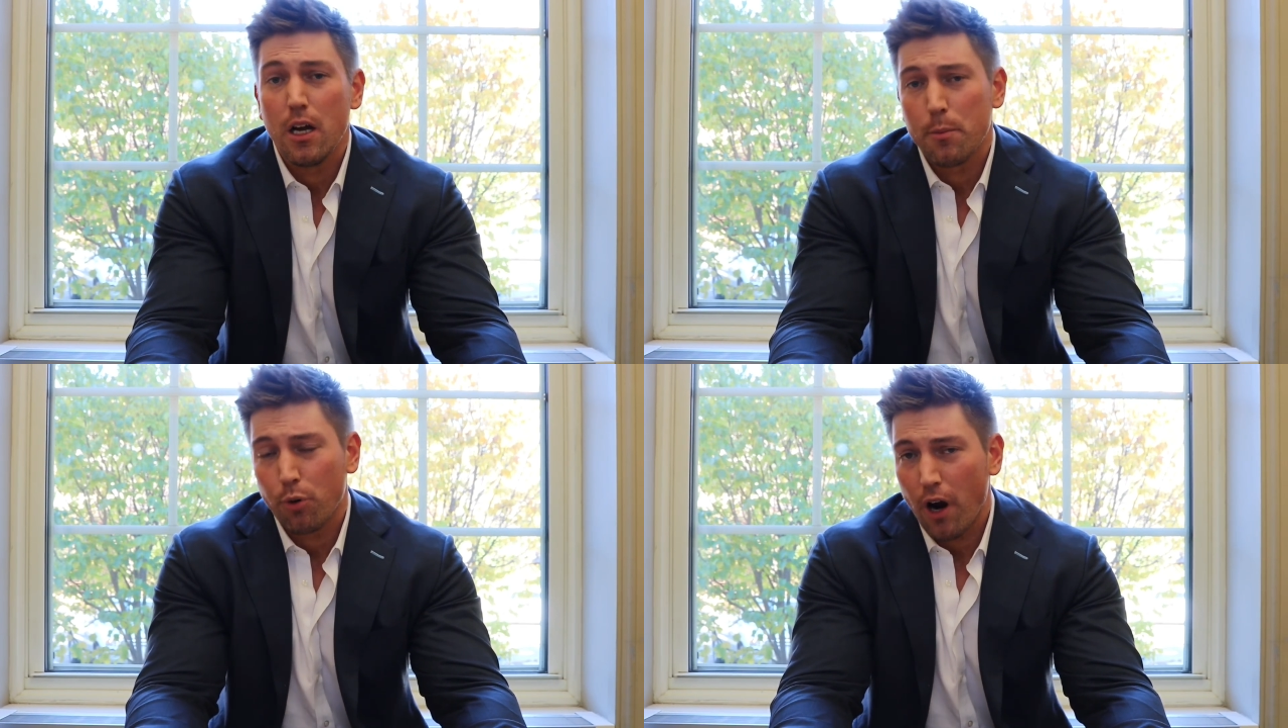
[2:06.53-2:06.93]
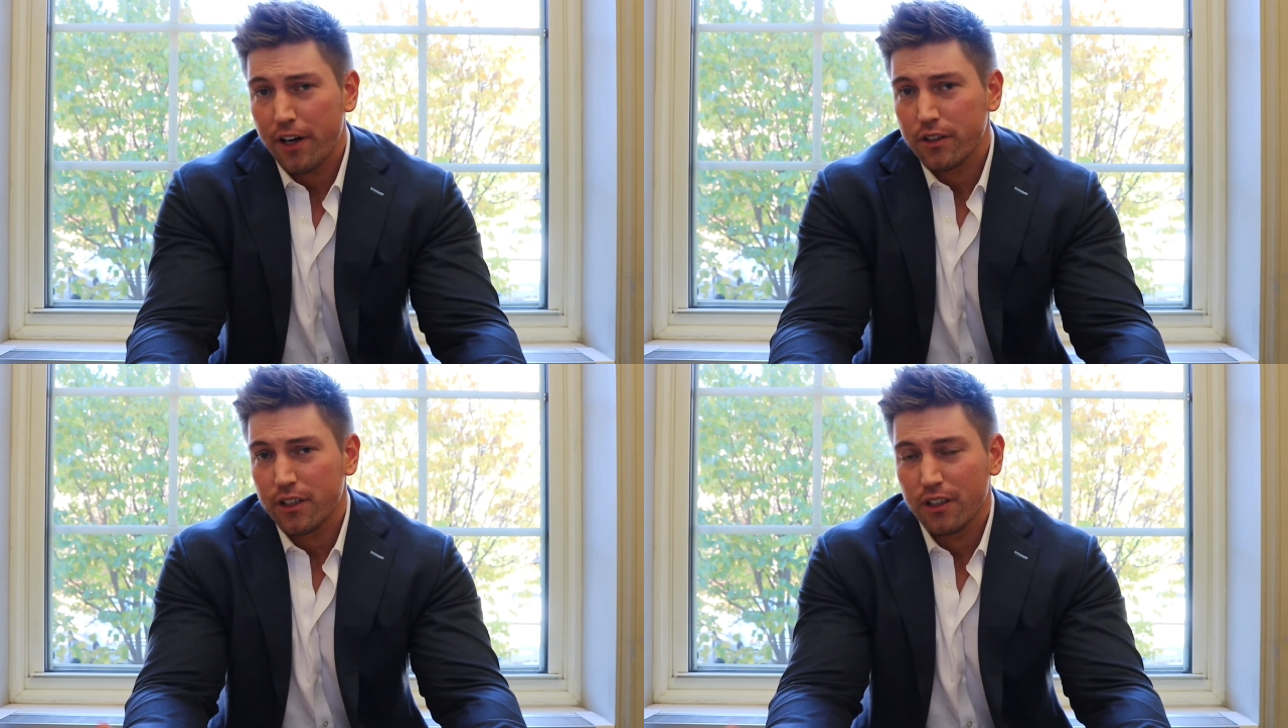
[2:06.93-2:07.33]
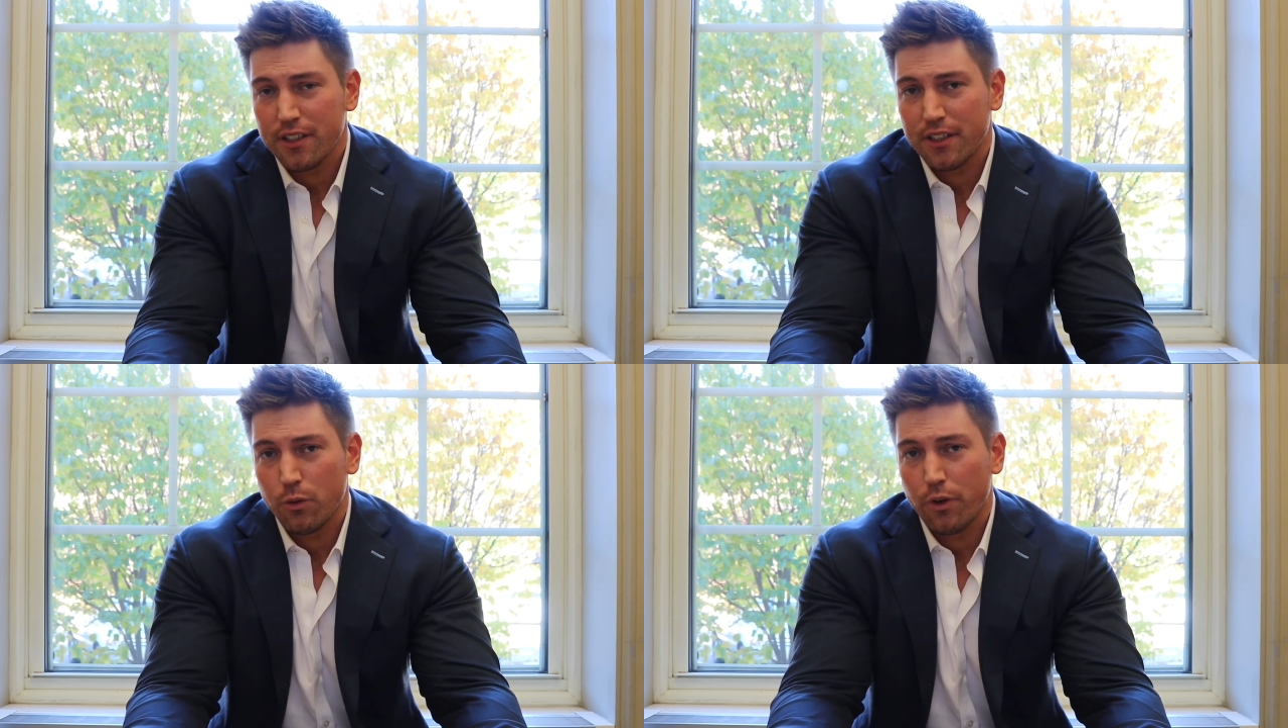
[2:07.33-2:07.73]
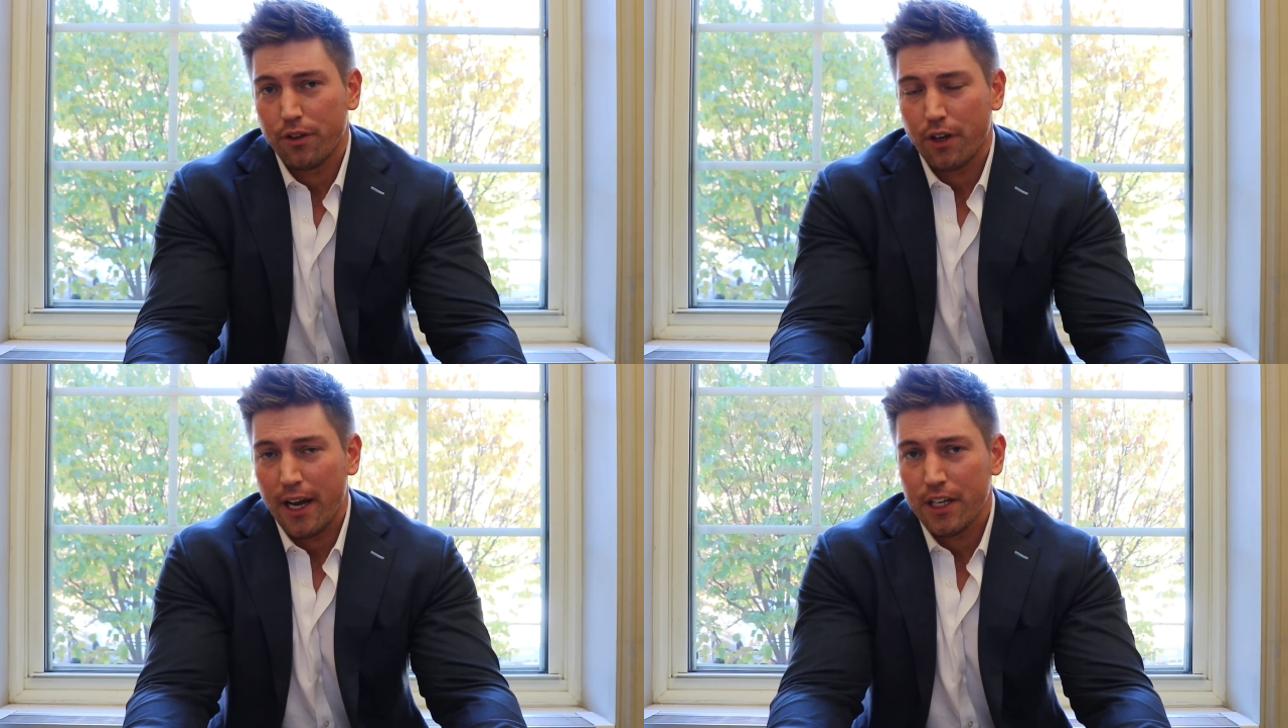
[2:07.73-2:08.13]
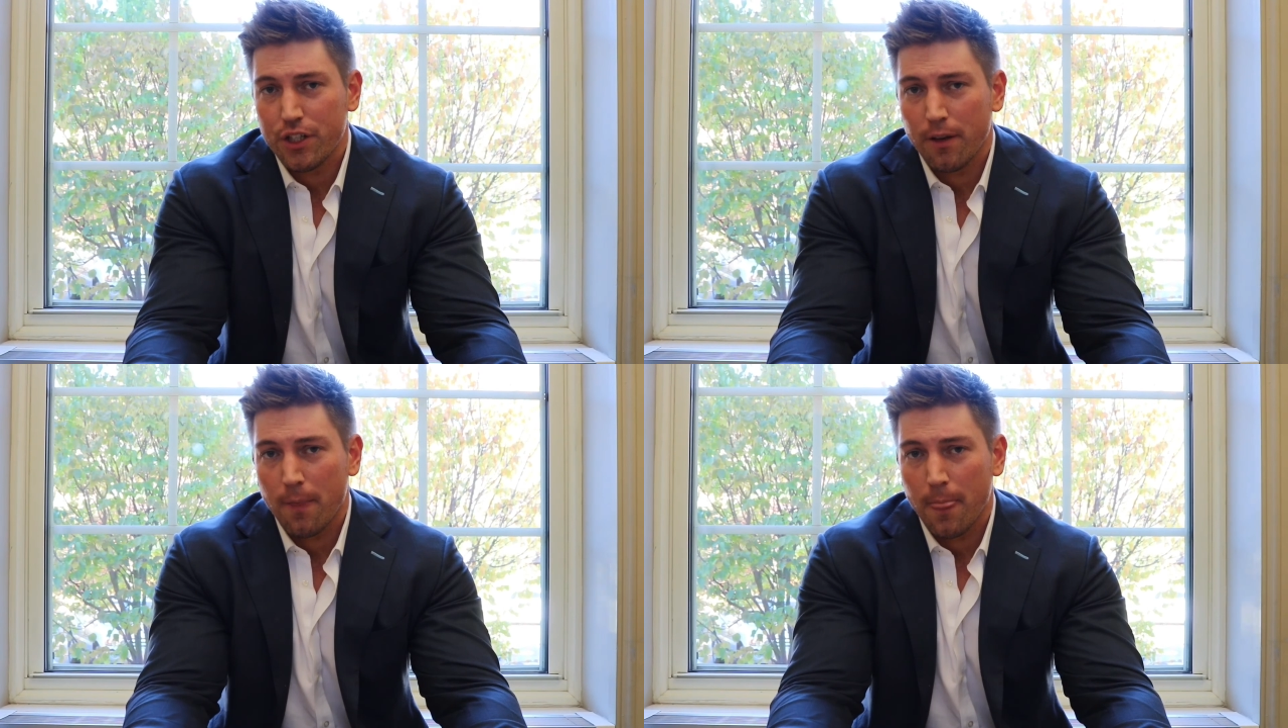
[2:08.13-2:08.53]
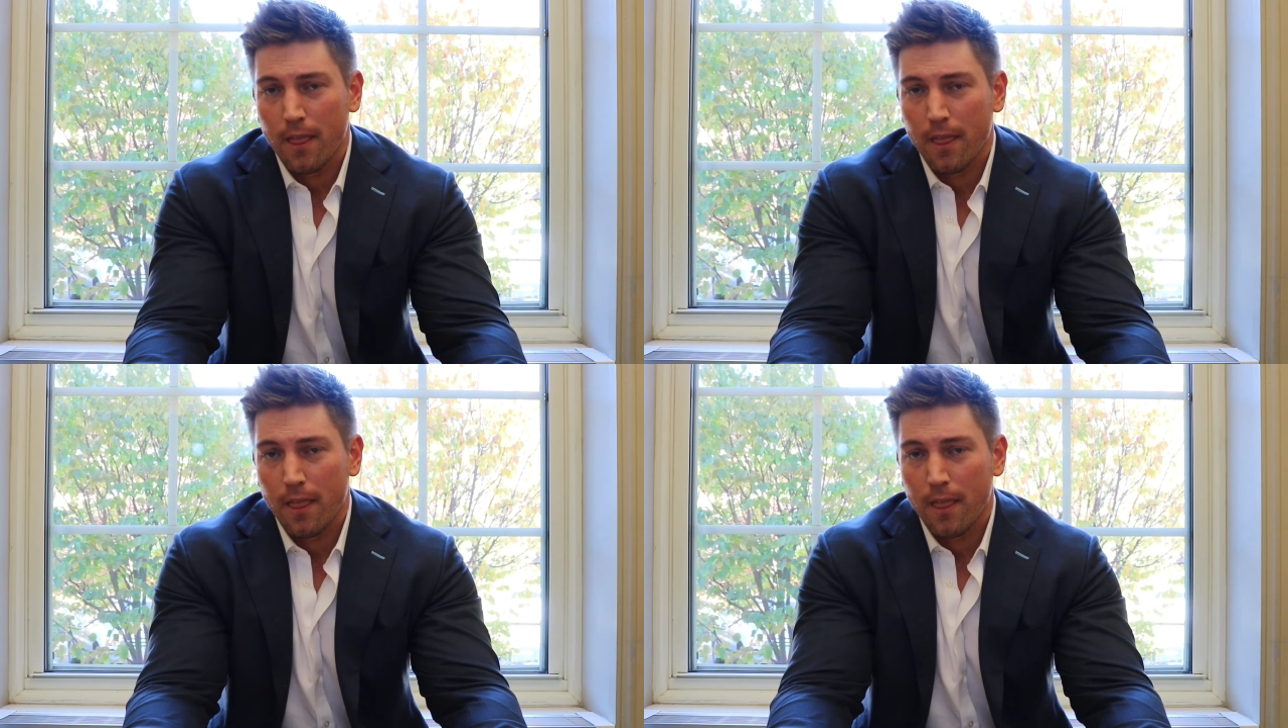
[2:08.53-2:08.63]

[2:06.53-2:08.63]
prior to listing with your agent,